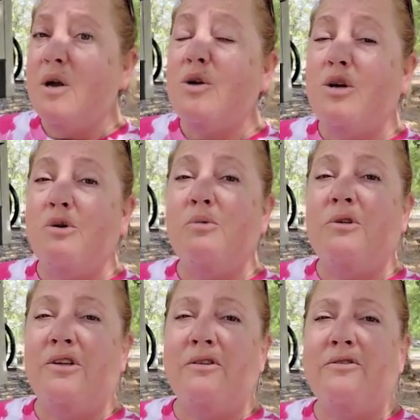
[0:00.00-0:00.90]
you will
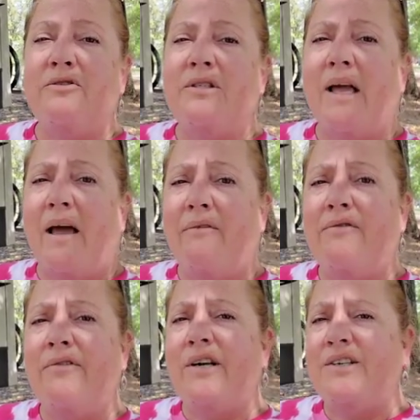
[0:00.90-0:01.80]
use
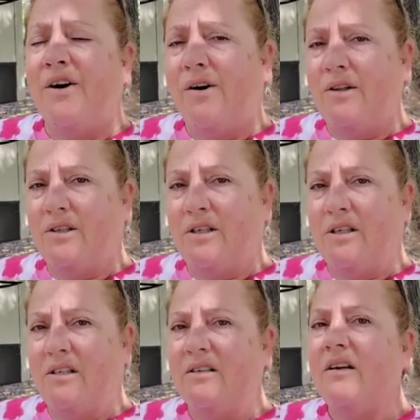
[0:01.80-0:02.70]
every
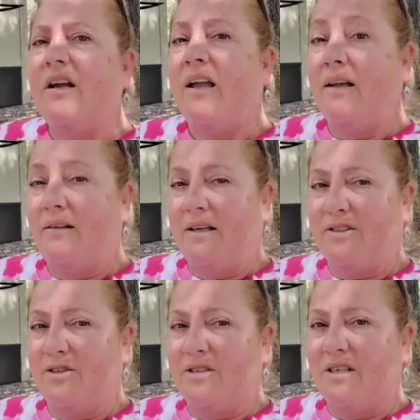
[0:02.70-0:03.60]
dollar in
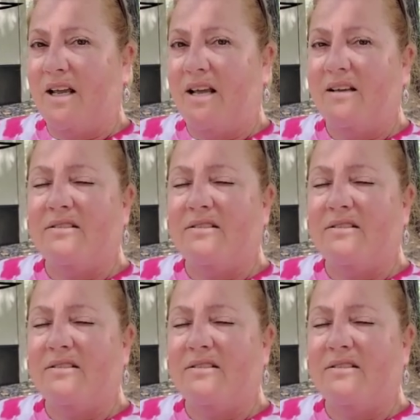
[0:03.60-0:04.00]
electricity.